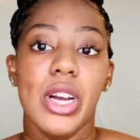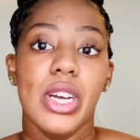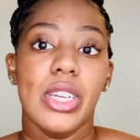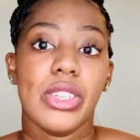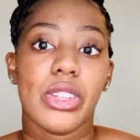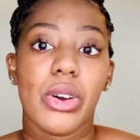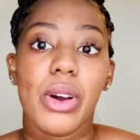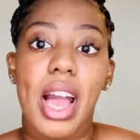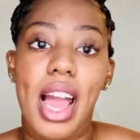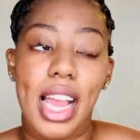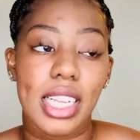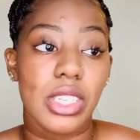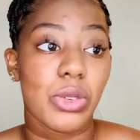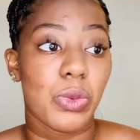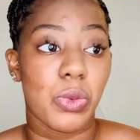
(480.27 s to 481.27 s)
So
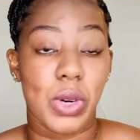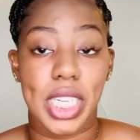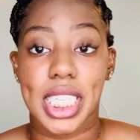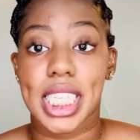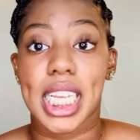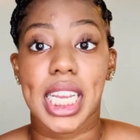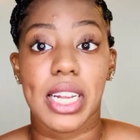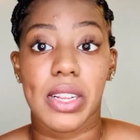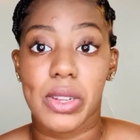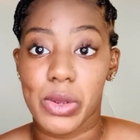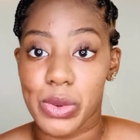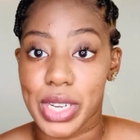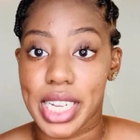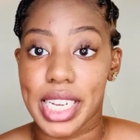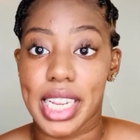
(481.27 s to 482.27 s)
ask what's
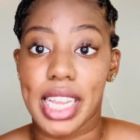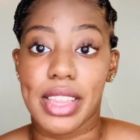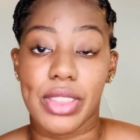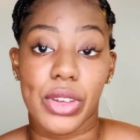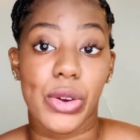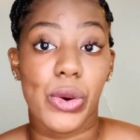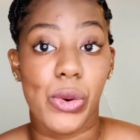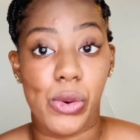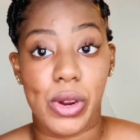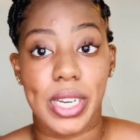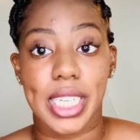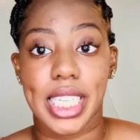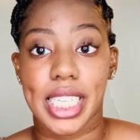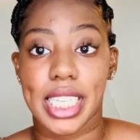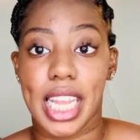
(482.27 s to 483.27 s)
included in the
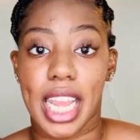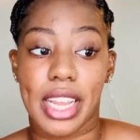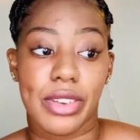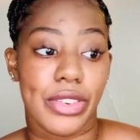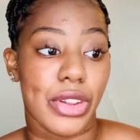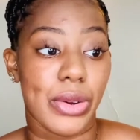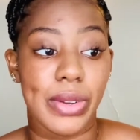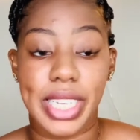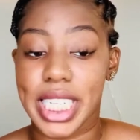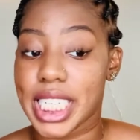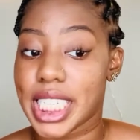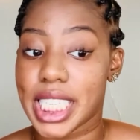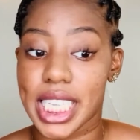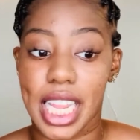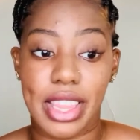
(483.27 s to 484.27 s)
course. Now, don't
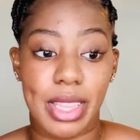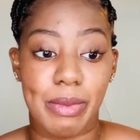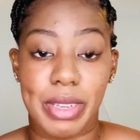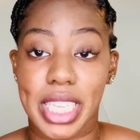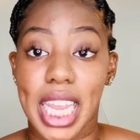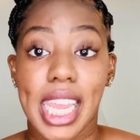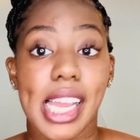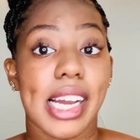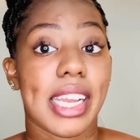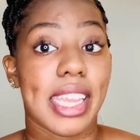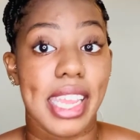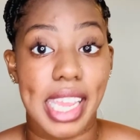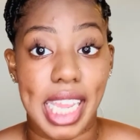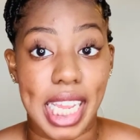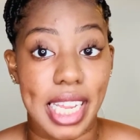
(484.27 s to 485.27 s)
just let them say a
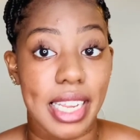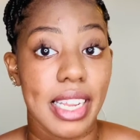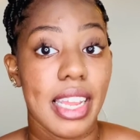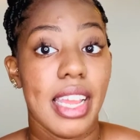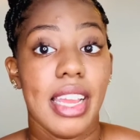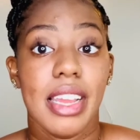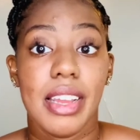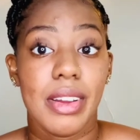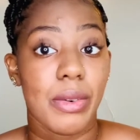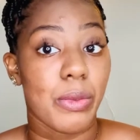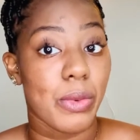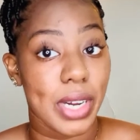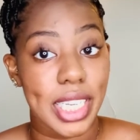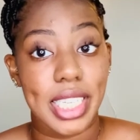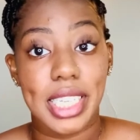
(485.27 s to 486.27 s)
kit.
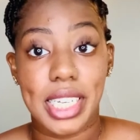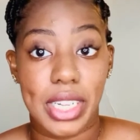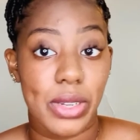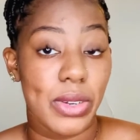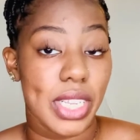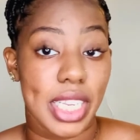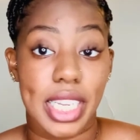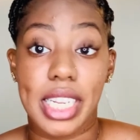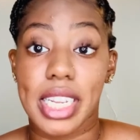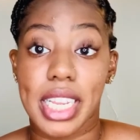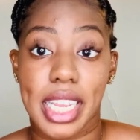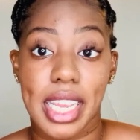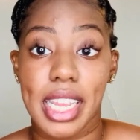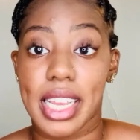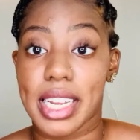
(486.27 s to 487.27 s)
What's included in the
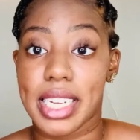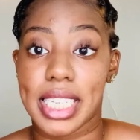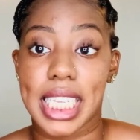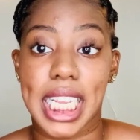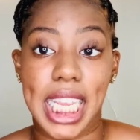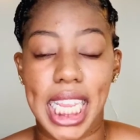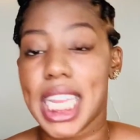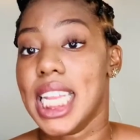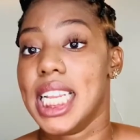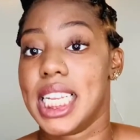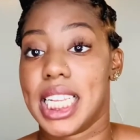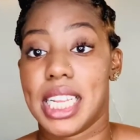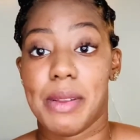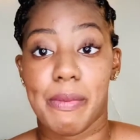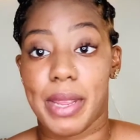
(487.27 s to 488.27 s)
kit? Because a kit
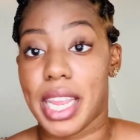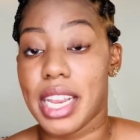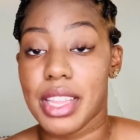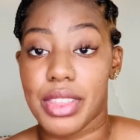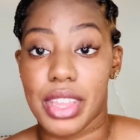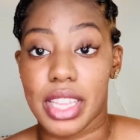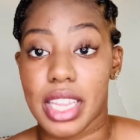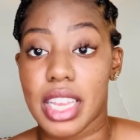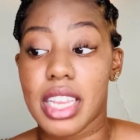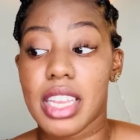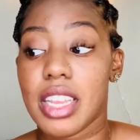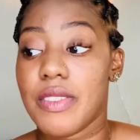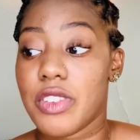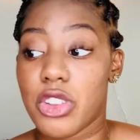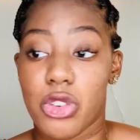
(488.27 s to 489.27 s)
can be anything. They can
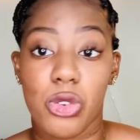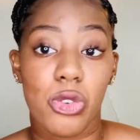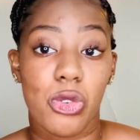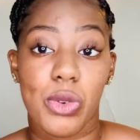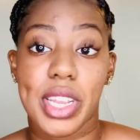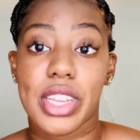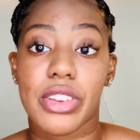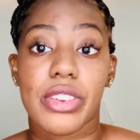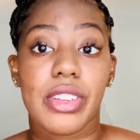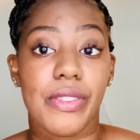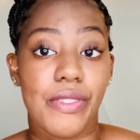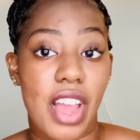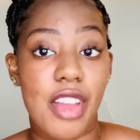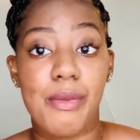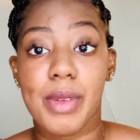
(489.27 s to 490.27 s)
give you 2 tweezers, a
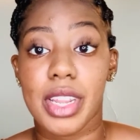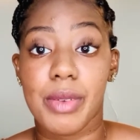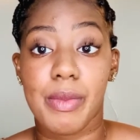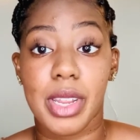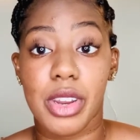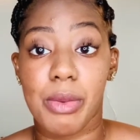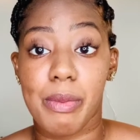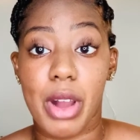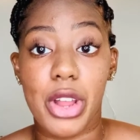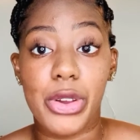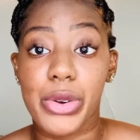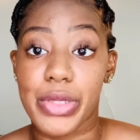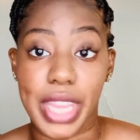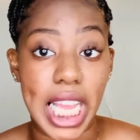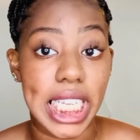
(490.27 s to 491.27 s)
5mm
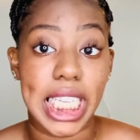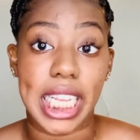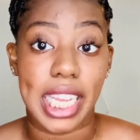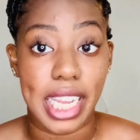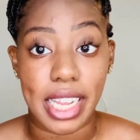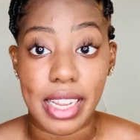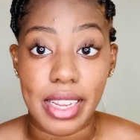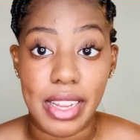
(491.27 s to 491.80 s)
bottle, that's a kit.